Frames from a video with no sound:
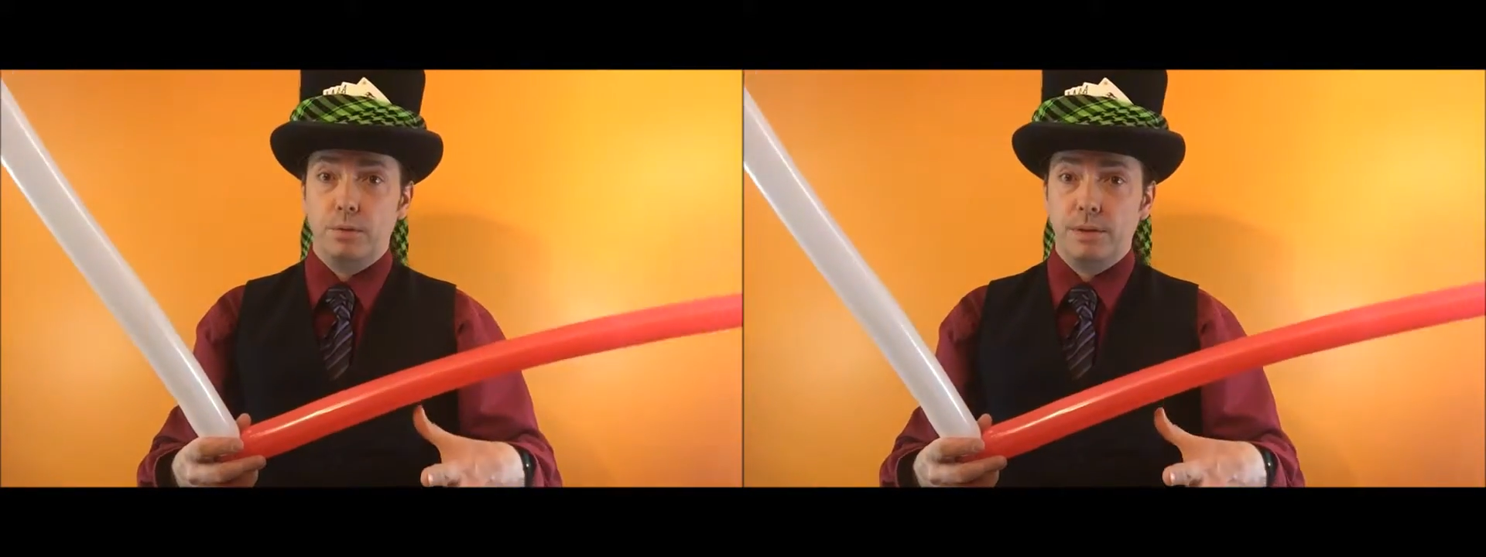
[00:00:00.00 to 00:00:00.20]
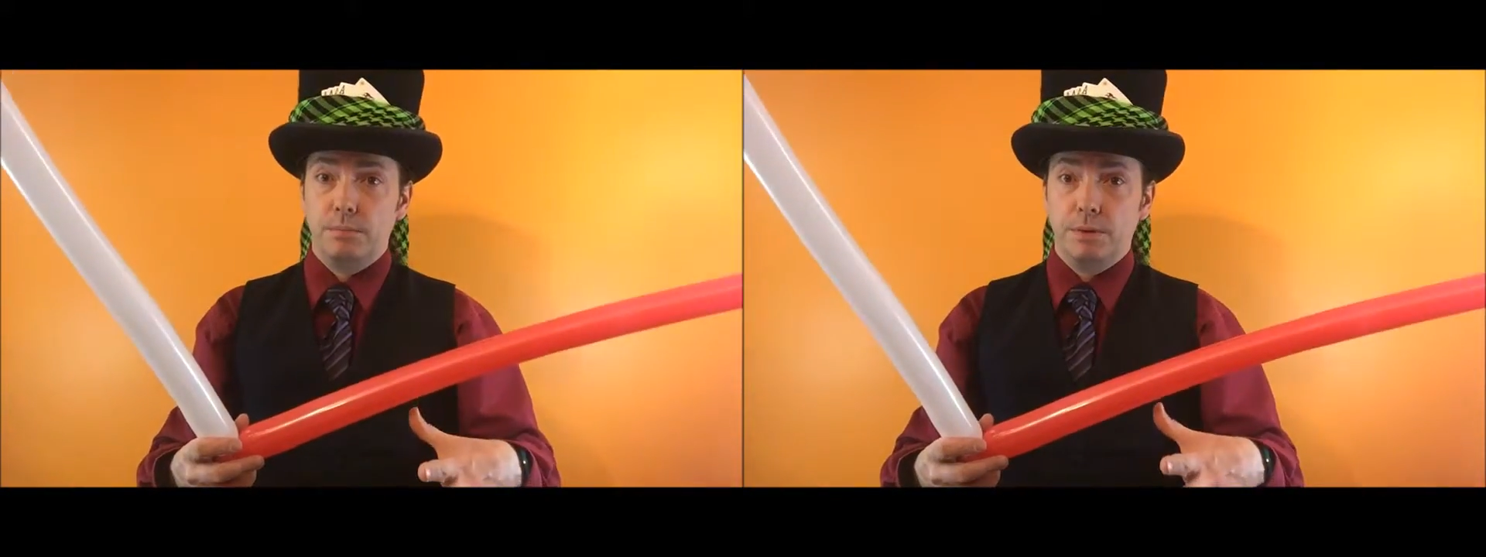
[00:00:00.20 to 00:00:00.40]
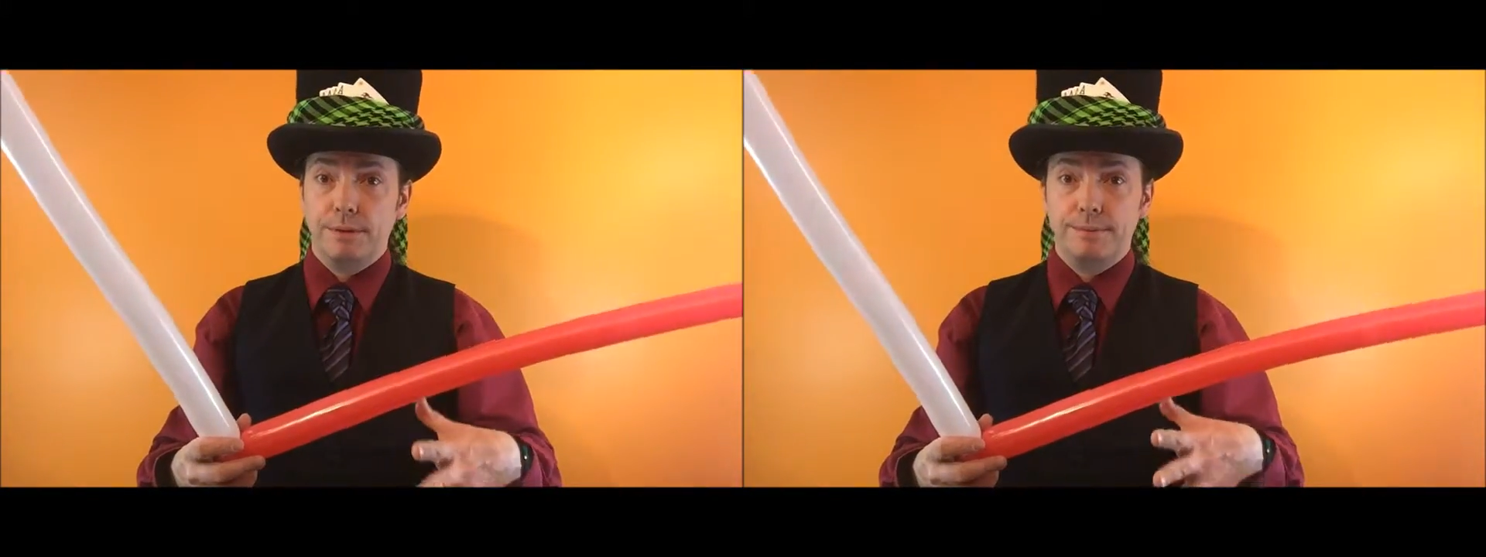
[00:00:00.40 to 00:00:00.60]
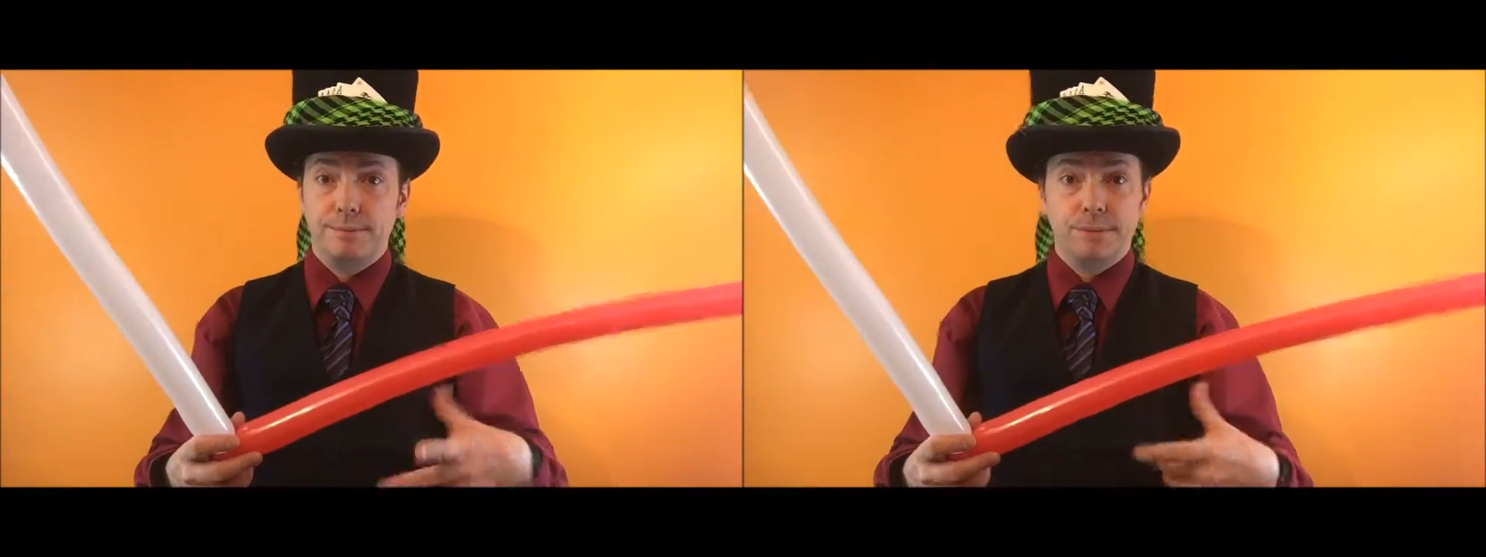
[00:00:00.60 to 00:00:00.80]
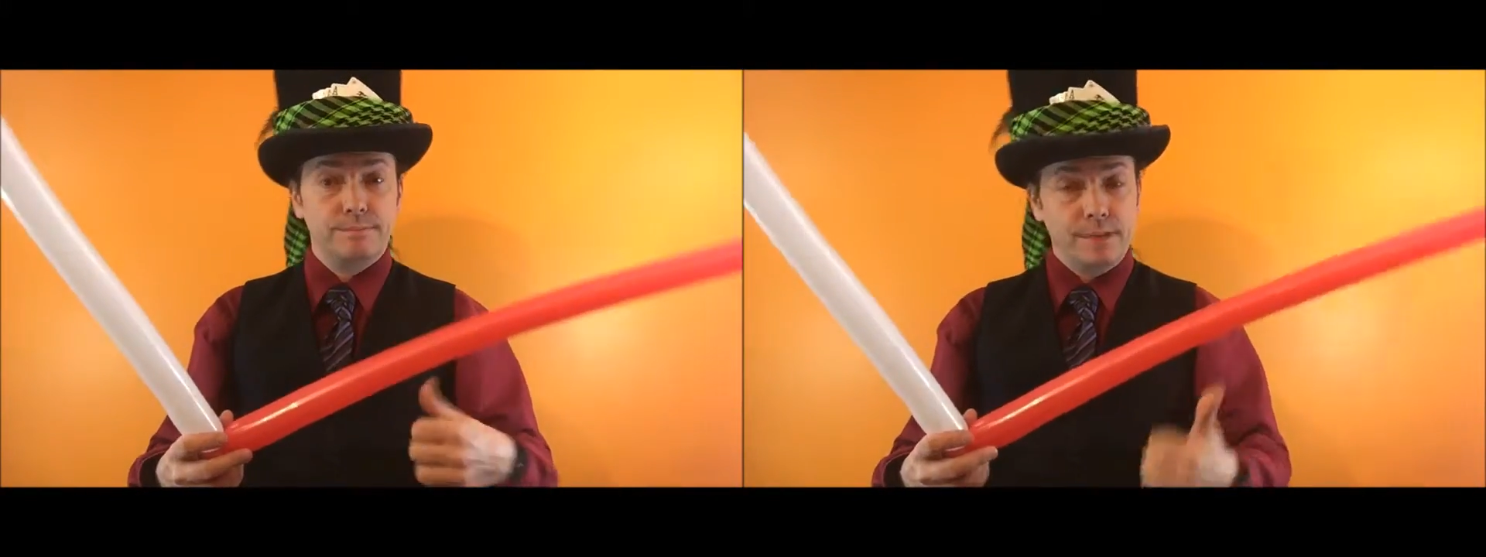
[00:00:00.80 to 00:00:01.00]
twist
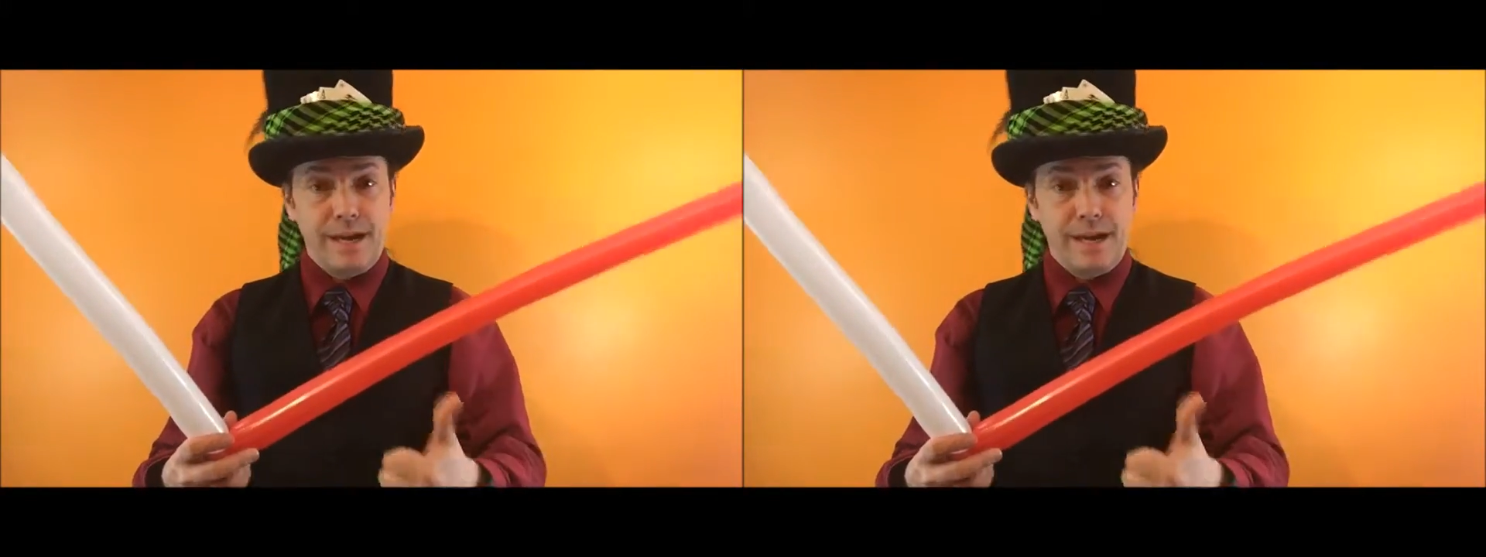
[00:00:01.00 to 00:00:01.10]
balloons.